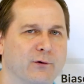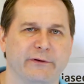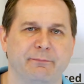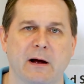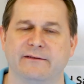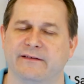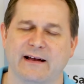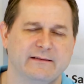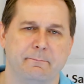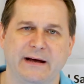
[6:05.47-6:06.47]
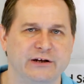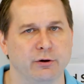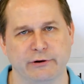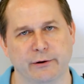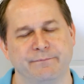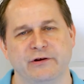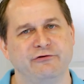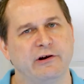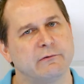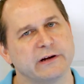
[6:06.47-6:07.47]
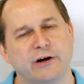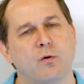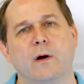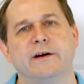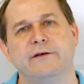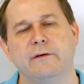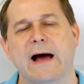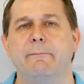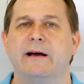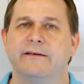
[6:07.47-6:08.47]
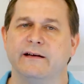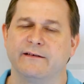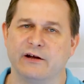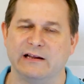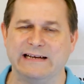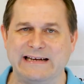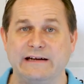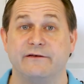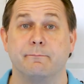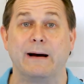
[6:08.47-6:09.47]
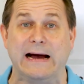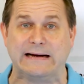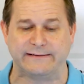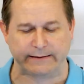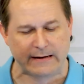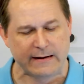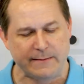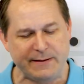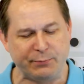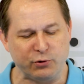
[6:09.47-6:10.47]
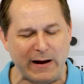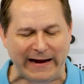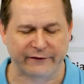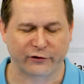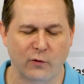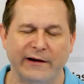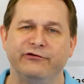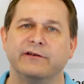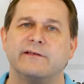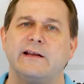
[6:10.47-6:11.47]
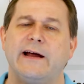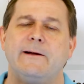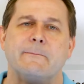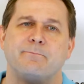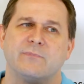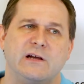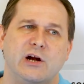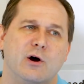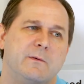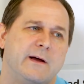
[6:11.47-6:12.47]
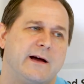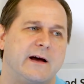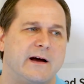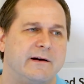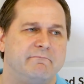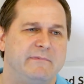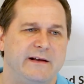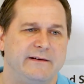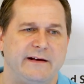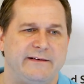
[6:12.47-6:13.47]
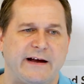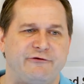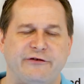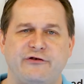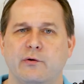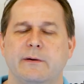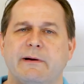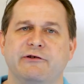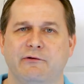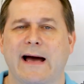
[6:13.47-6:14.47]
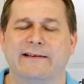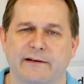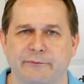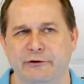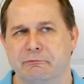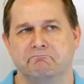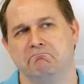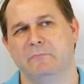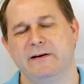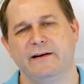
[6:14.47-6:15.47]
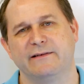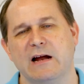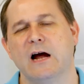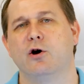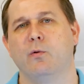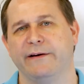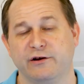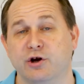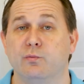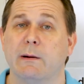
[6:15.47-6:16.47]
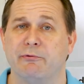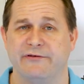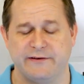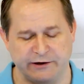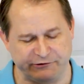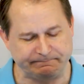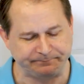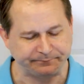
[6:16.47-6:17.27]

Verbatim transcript: for responses, that's a big no-no. You generally don't want to do that because it's leading to bias. People who answer questions and they, you know, they just do it because you asked them to, it's not always a good representation